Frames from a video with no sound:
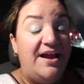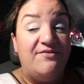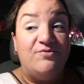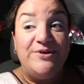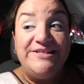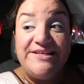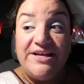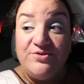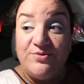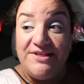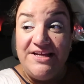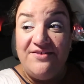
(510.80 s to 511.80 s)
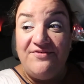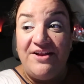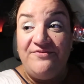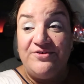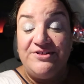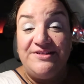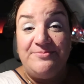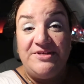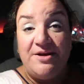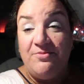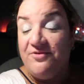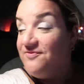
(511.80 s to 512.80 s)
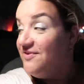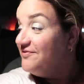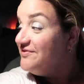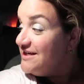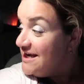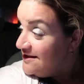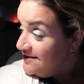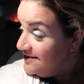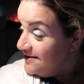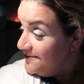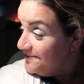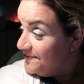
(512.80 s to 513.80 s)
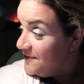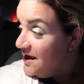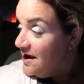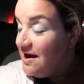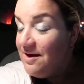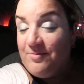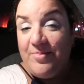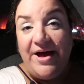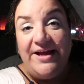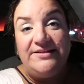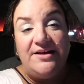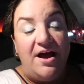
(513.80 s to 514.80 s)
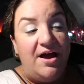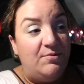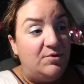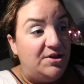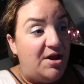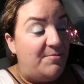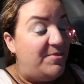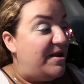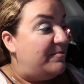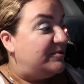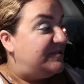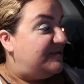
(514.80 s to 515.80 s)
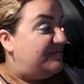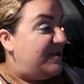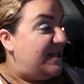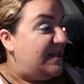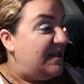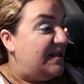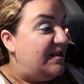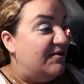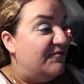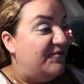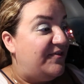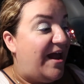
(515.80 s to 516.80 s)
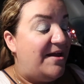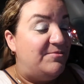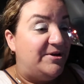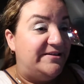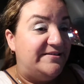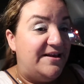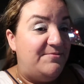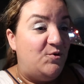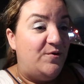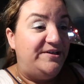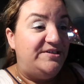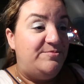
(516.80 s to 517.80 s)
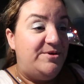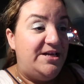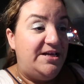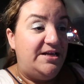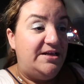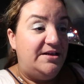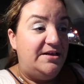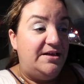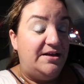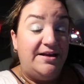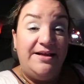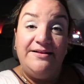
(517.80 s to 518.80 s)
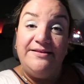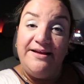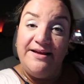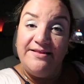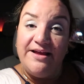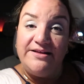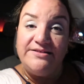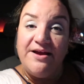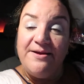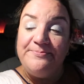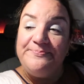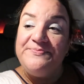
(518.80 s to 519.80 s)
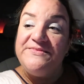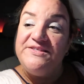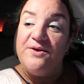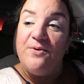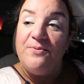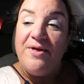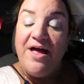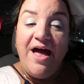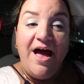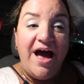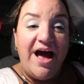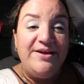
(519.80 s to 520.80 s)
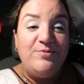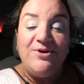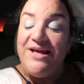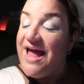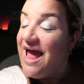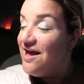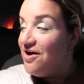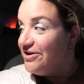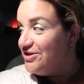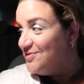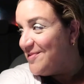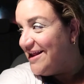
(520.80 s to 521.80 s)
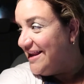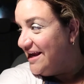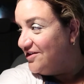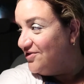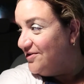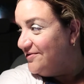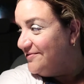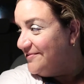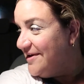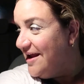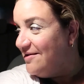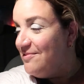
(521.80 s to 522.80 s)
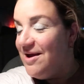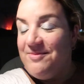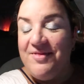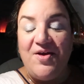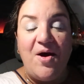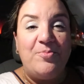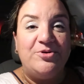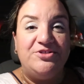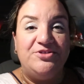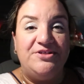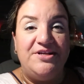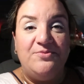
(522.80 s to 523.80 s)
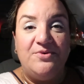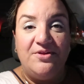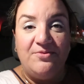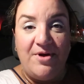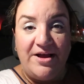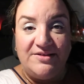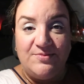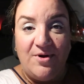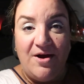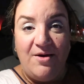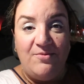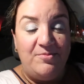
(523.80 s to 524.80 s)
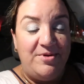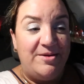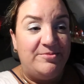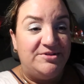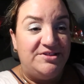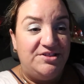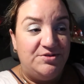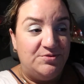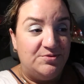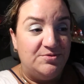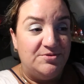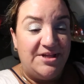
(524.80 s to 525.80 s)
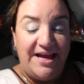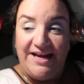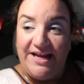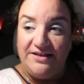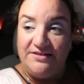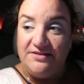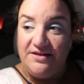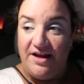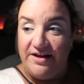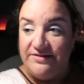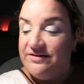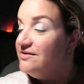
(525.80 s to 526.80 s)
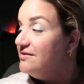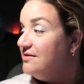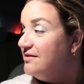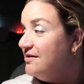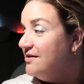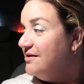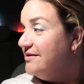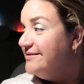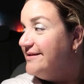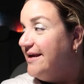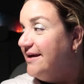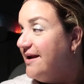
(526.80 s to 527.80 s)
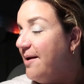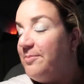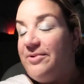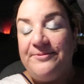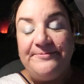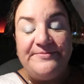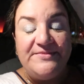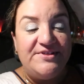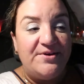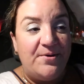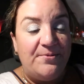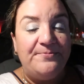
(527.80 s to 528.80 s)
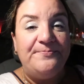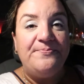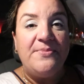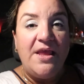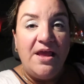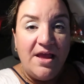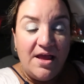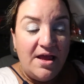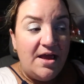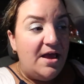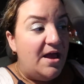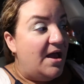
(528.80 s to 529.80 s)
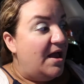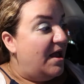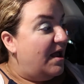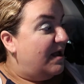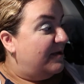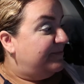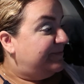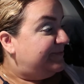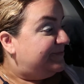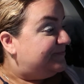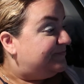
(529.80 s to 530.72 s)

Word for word: have rescheduled the event for September 15th but I will not be able to be here for that because I'm going to be in Italy at that time. So I will hang on to my lantern and mm. maybe the opportunity will arise where I will be able to light it and send it up. So, um,